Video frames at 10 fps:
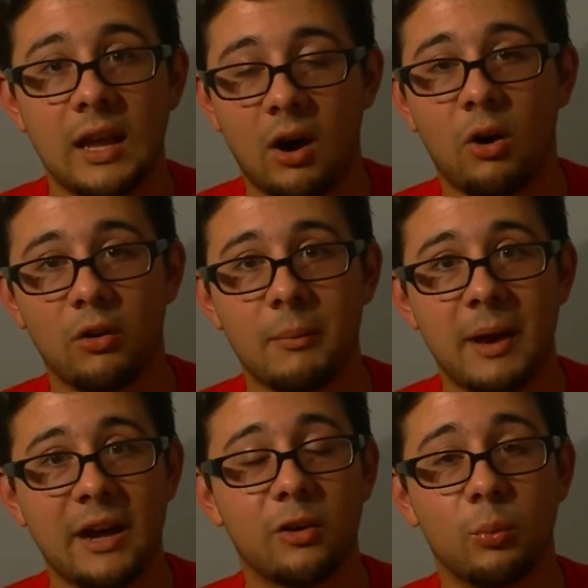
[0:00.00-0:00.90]
all that
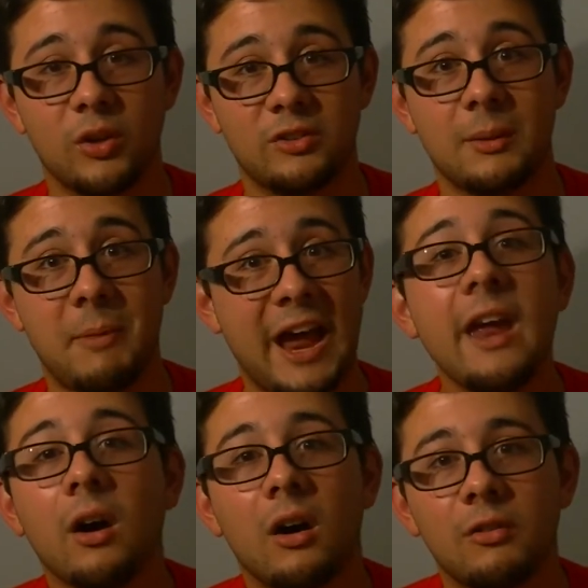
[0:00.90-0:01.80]
mattered was the
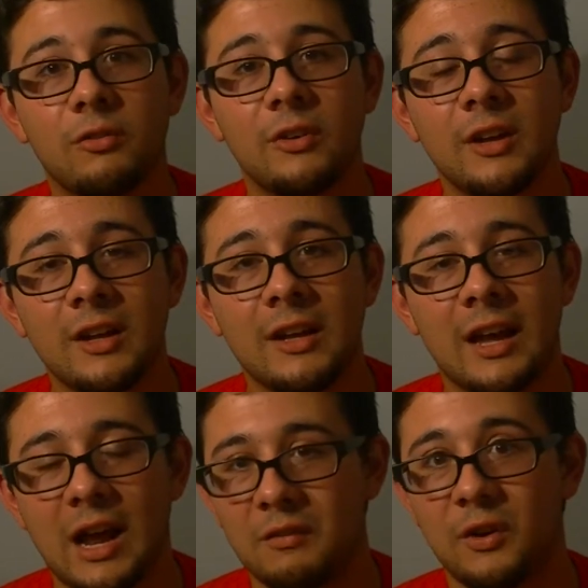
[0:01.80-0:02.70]
payoff.
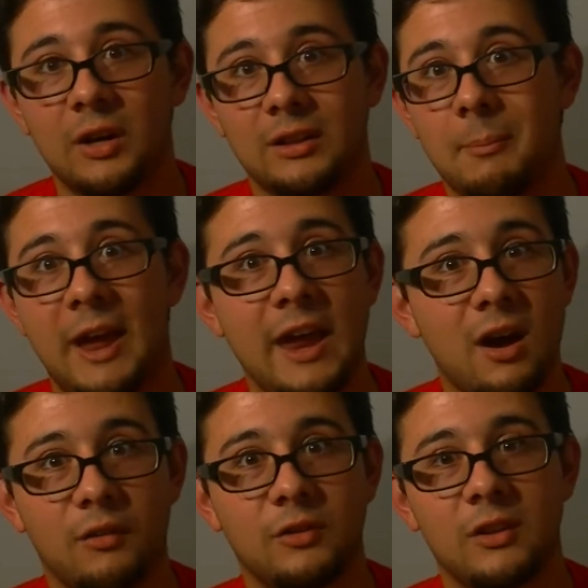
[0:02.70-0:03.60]
And I felt like the
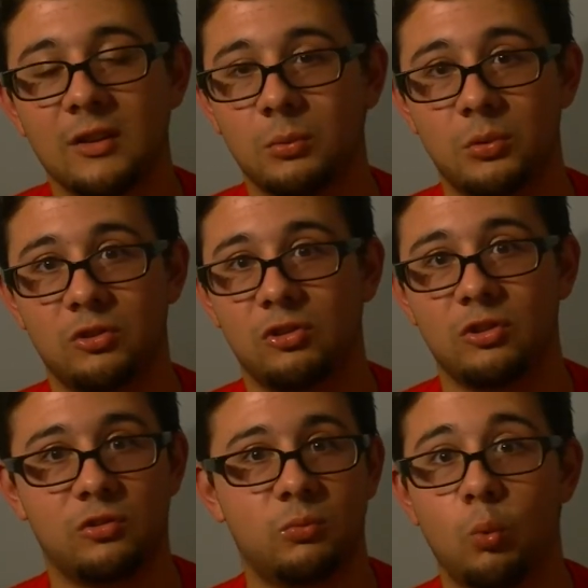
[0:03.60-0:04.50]
payoff to this was
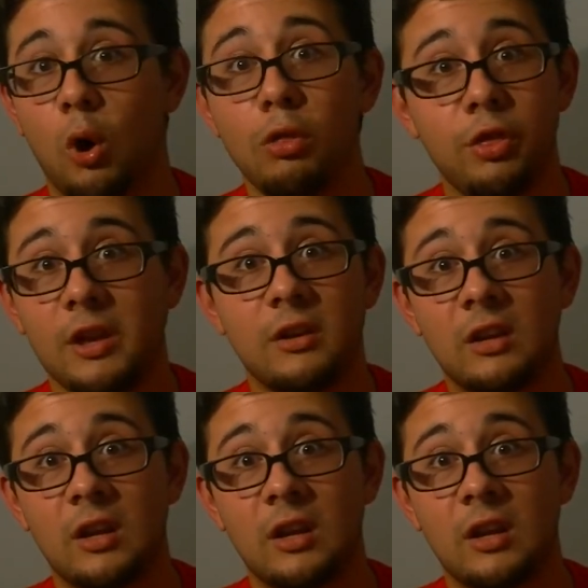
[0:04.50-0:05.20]
just worth it.